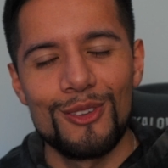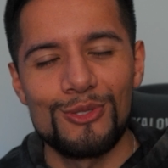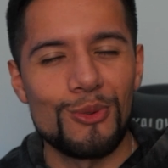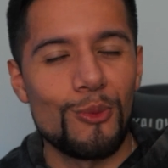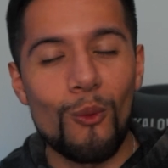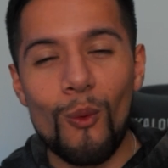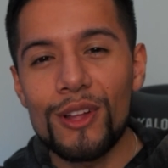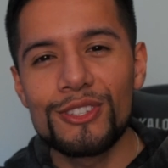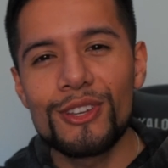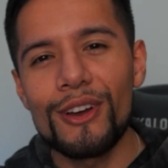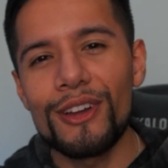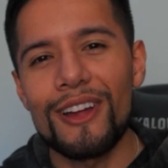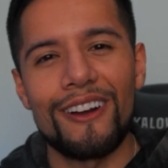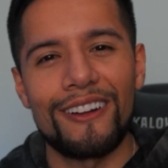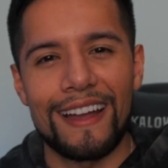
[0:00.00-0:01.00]
So what's
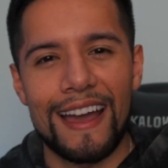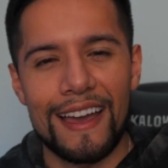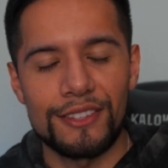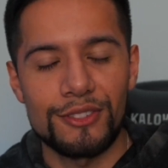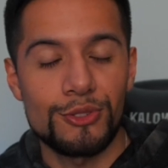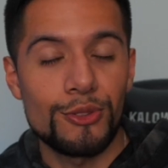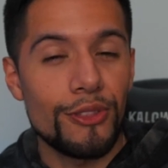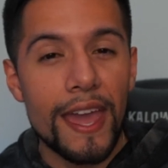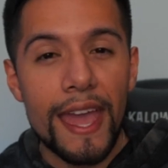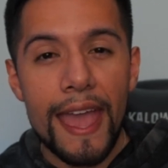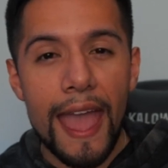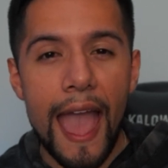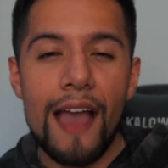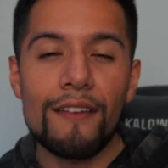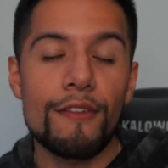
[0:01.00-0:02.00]
going on, guys? Today,
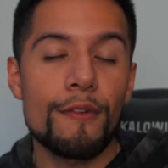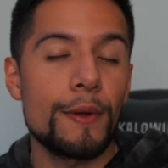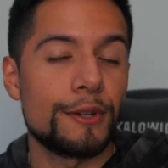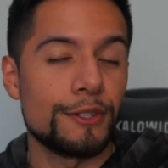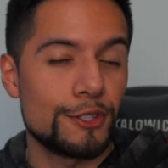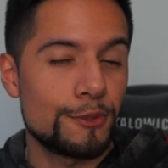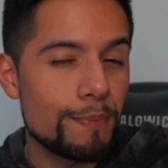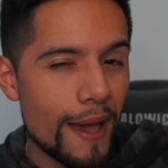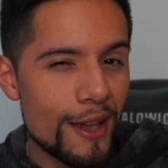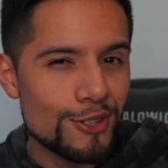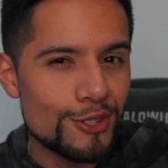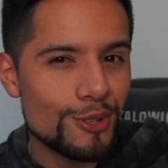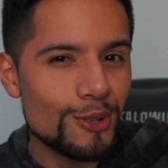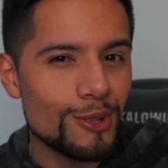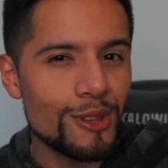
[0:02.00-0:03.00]
I have a very
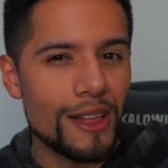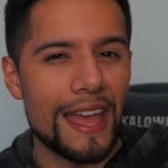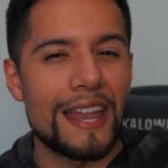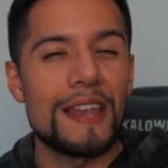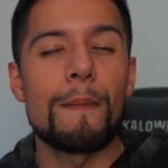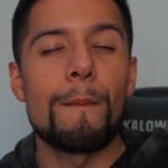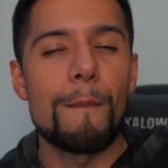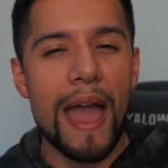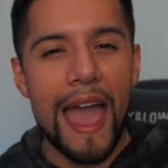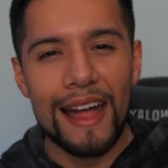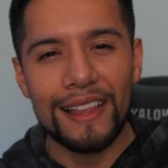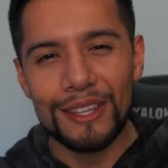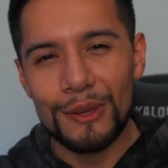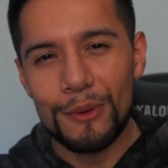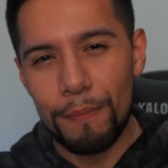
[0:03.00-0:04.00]
special and
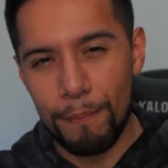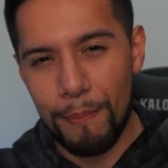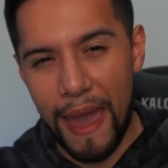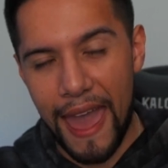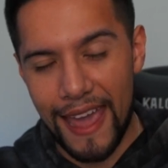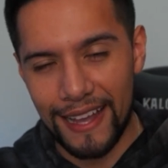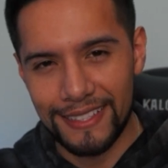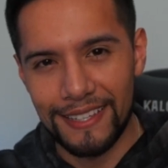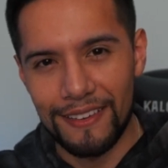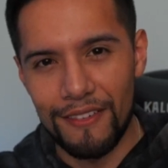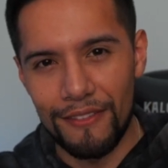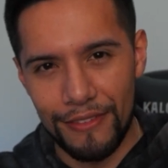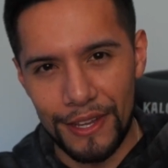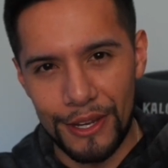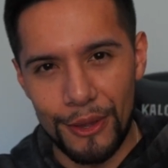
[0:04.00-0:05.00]
value-packed
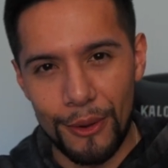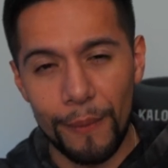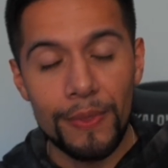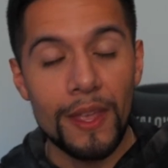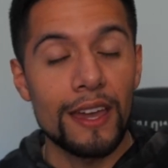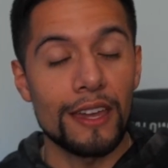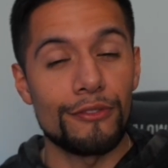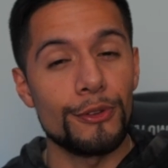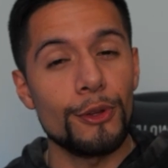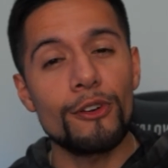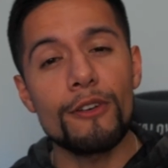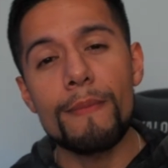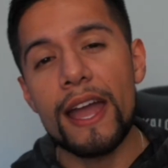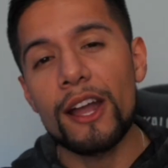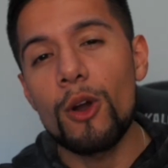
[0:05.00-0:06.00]
video. If you're
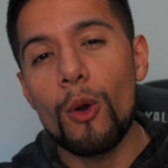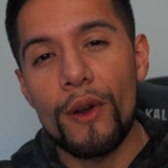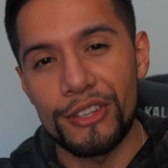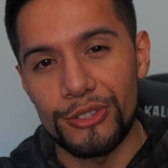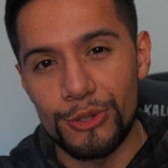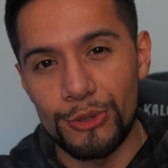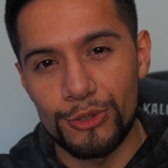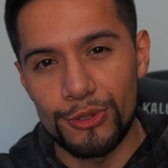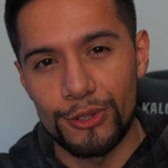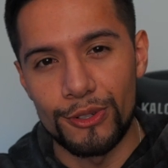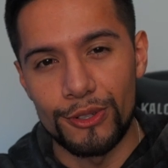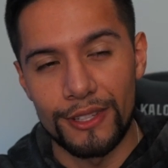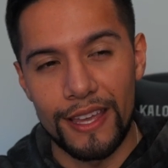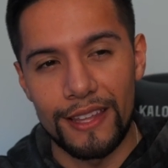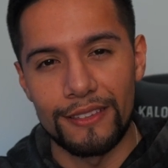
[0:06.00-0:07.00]
a macOS
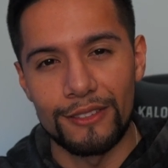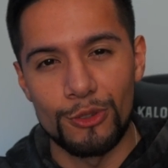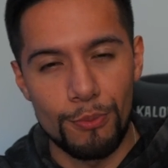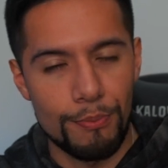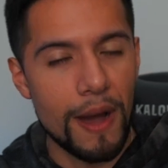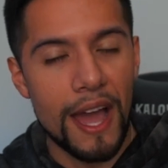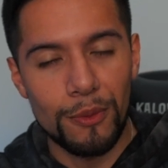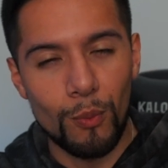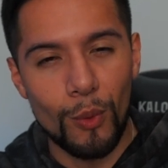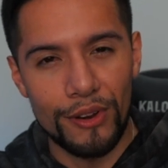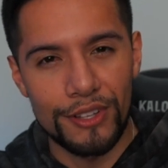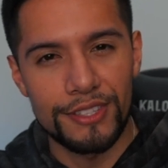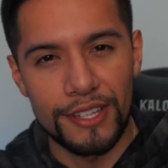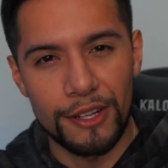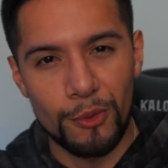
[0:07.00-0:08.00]
user, then you might want
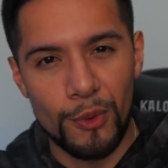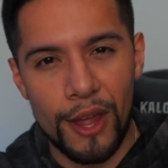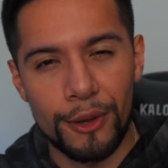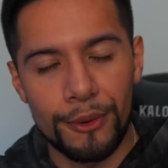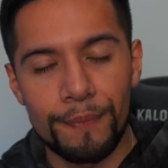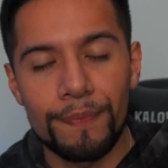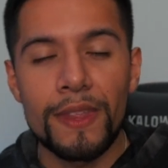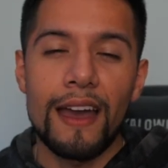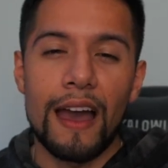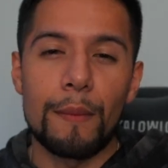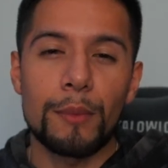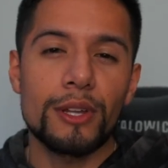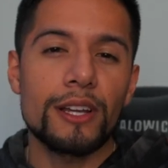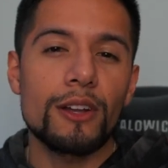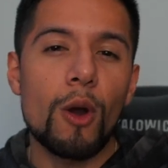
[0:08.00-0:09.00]
to stick around.
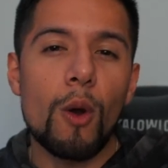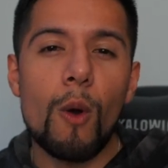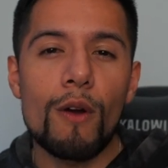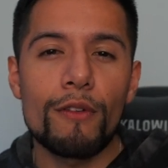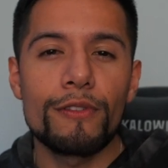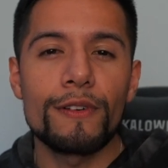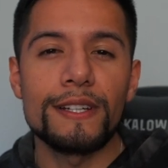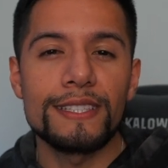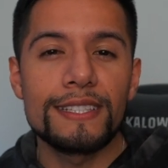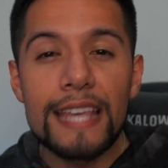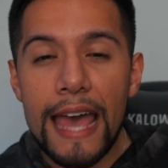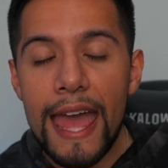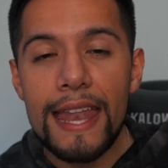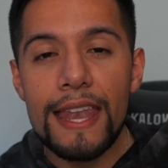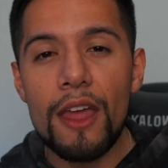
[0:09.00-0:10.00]
I'm going to go over
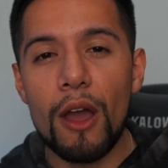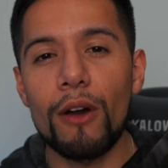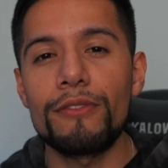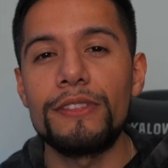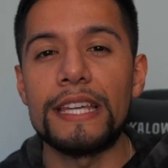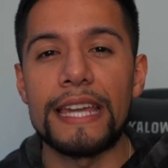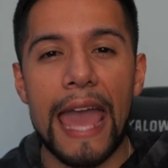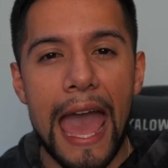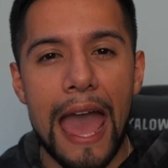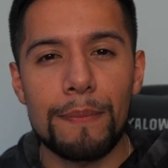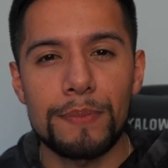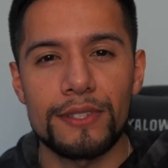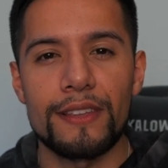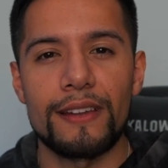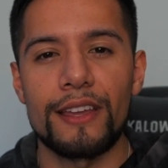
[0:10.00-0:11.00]
10 of the
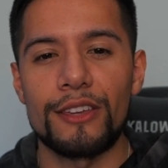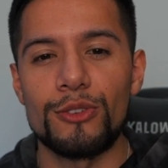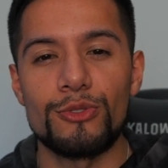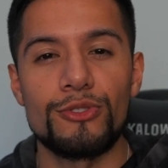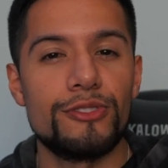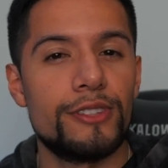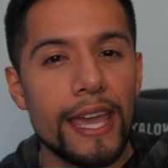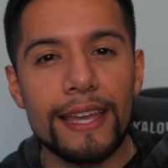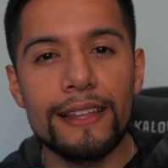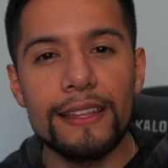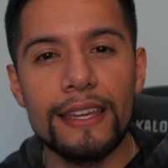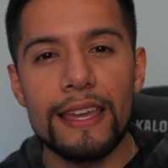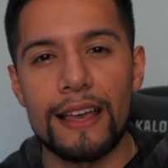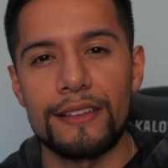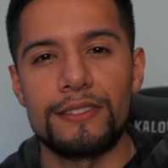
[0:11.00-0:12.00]
apps that I use
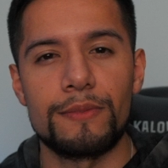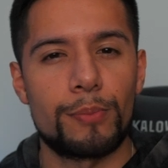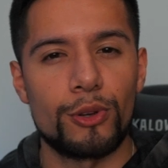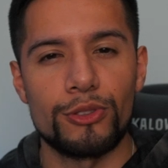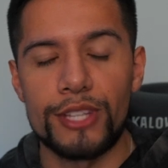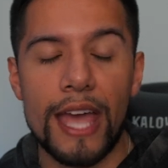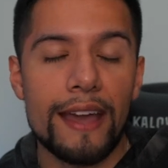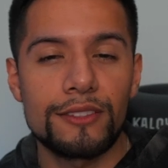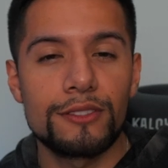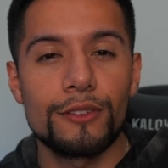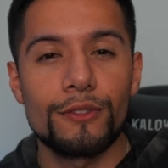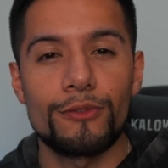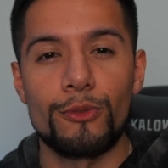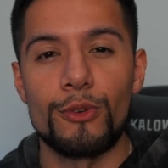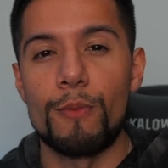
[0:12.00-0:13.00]
daily as a
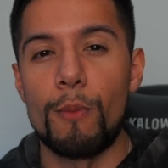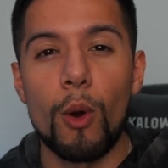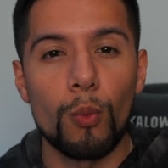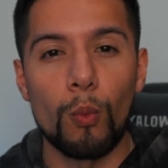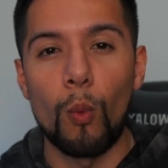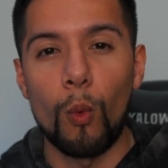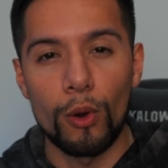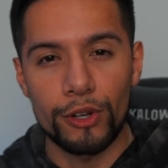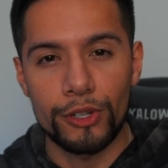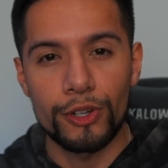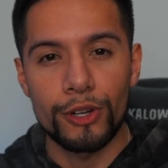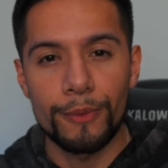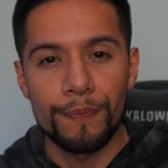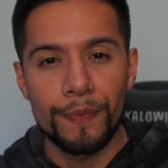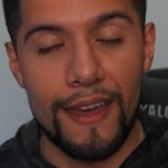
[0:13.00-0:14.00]
productive remote
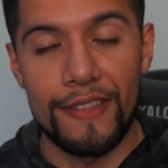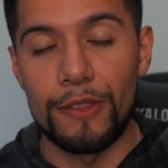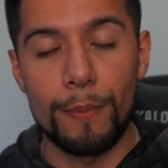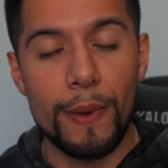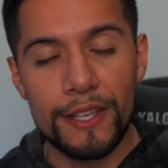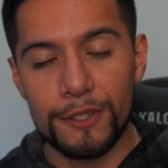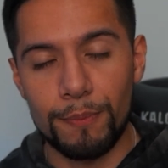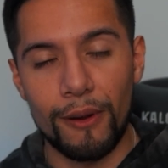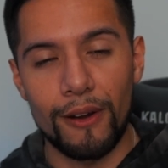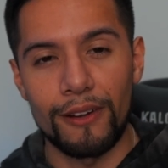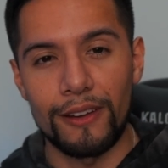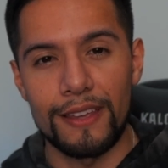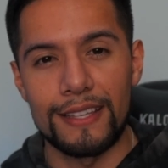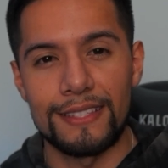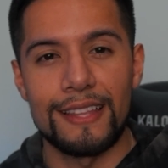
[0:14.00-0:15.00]
worker. And the best
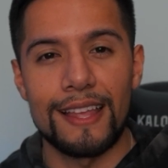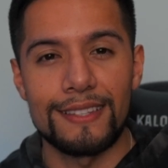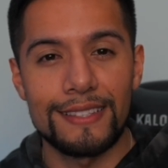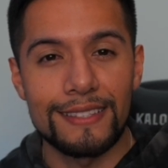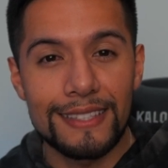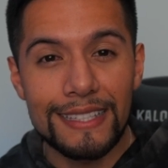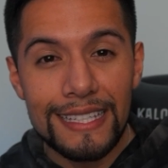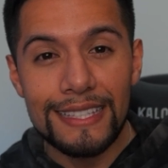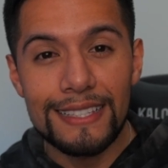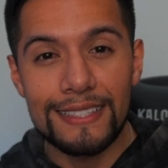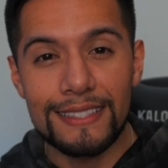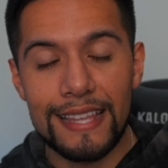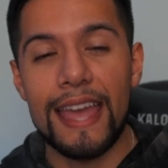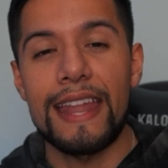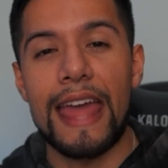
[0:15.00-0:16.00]
part is that
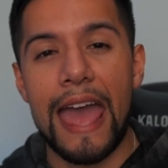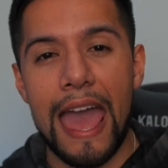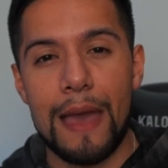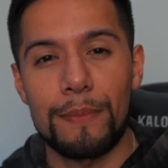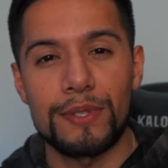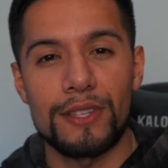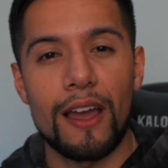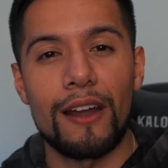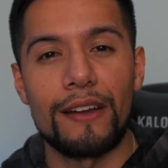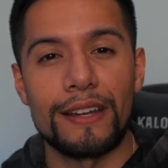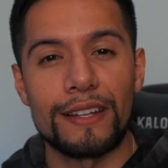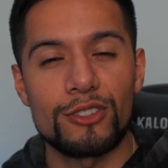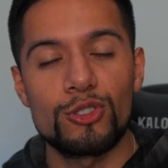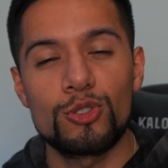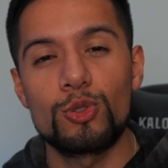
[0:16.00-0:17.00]
these 10 apps are
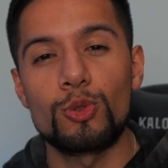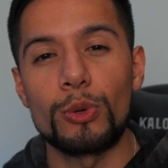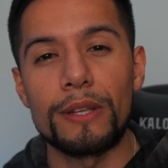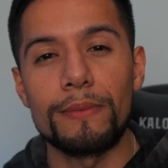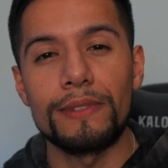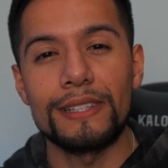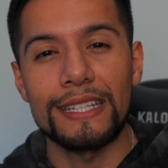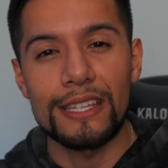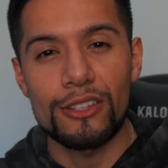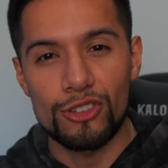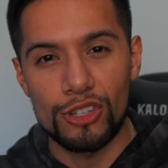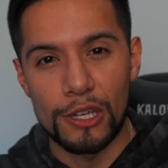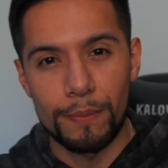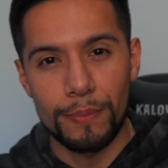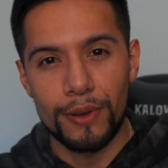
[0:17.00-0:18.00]
extremely
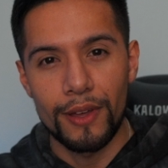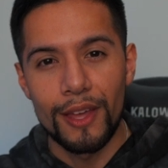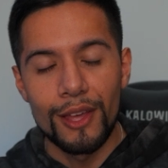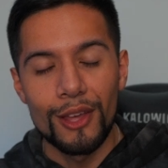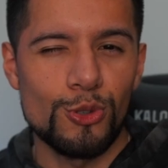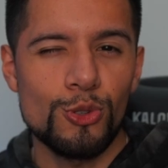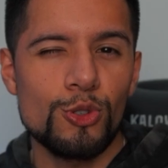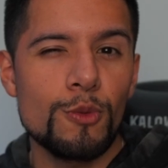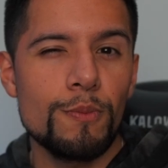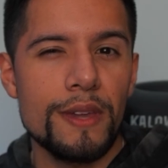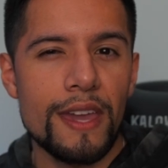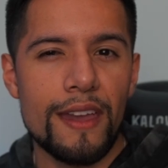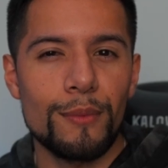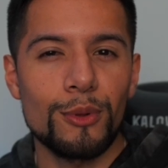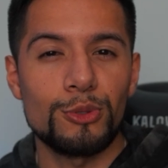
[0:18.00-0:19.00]
cheap. So you should
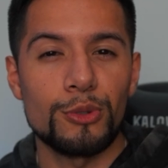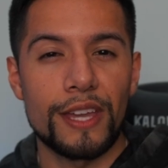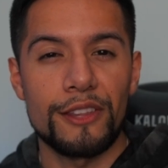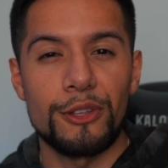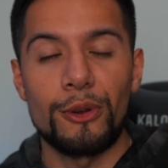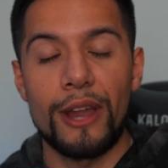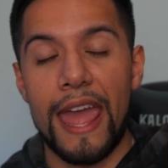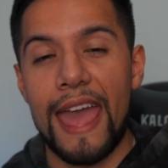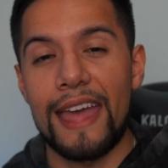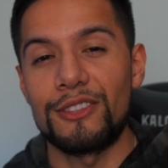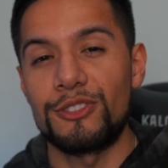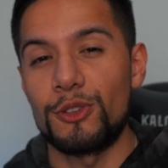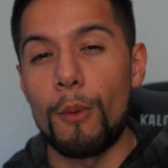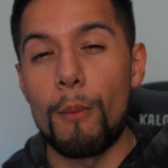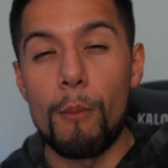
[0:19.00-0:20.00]
be able to get your
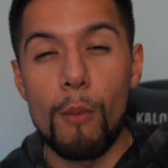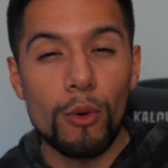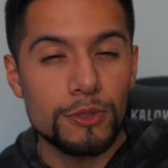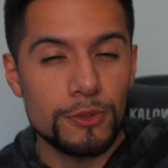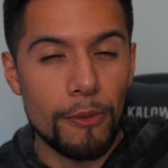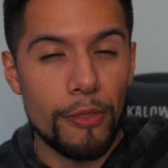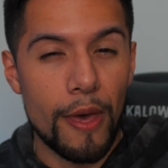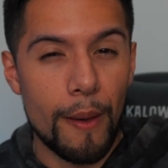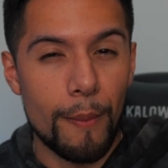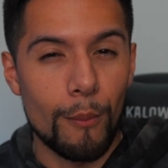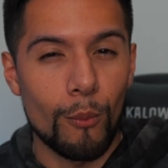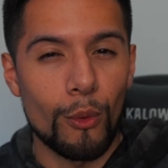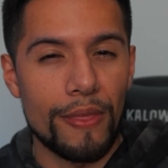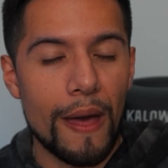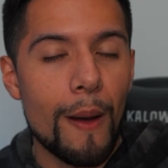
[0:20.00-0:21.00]
hands on most of
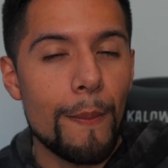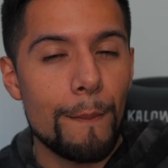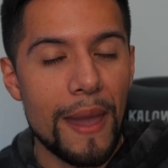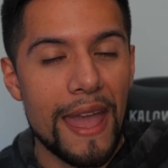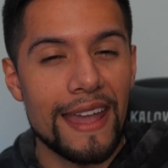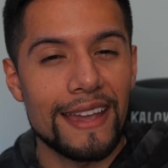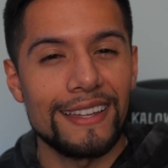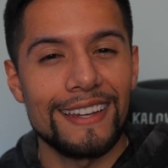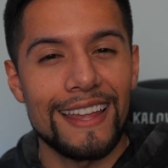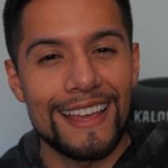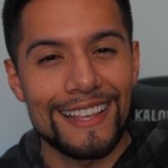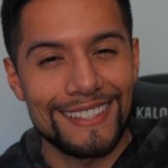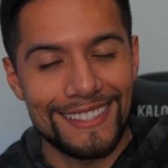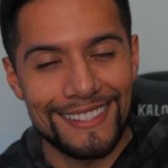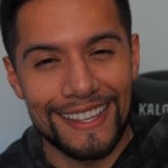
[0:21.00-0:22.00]
them without paying
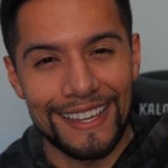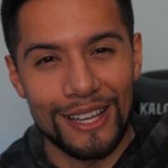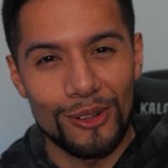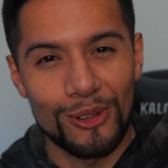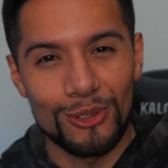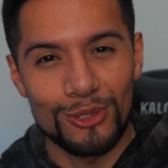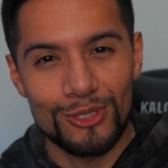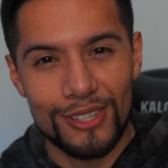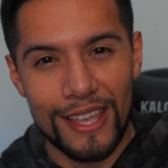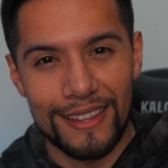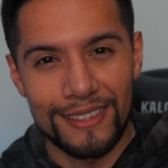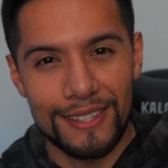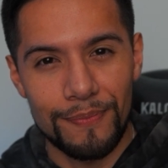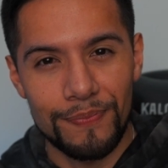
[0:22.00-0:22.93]
a single cent.